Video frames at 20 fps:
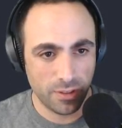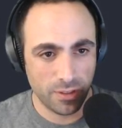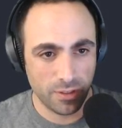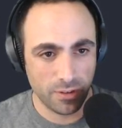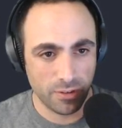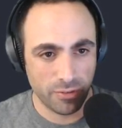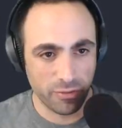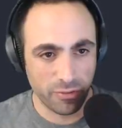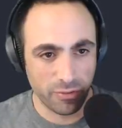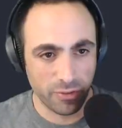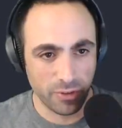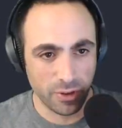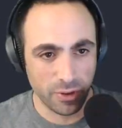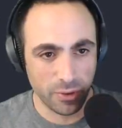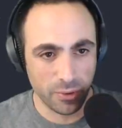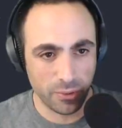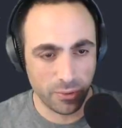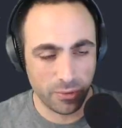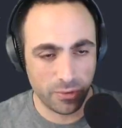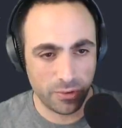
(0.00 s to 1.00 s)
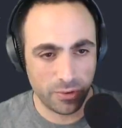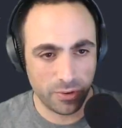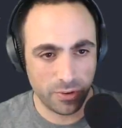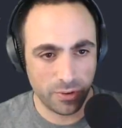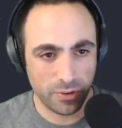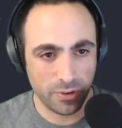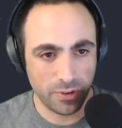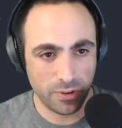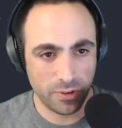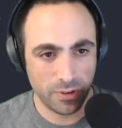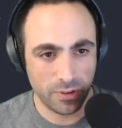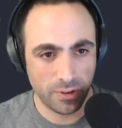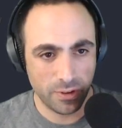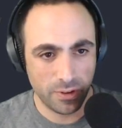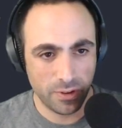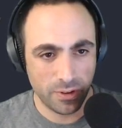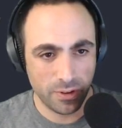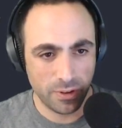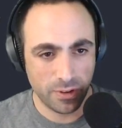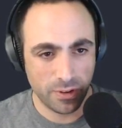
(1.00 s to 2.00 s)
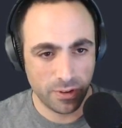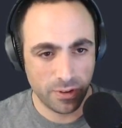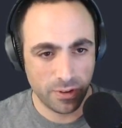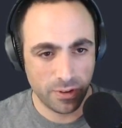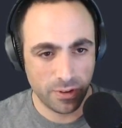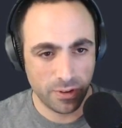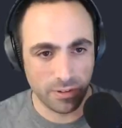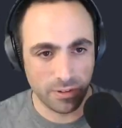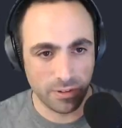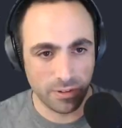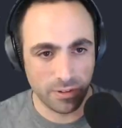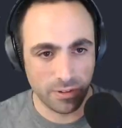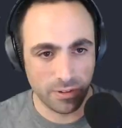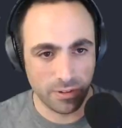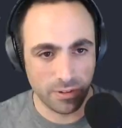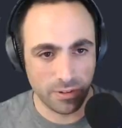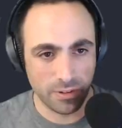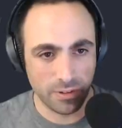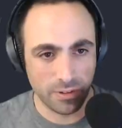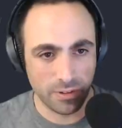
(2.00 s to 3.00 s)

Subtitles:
the float is left.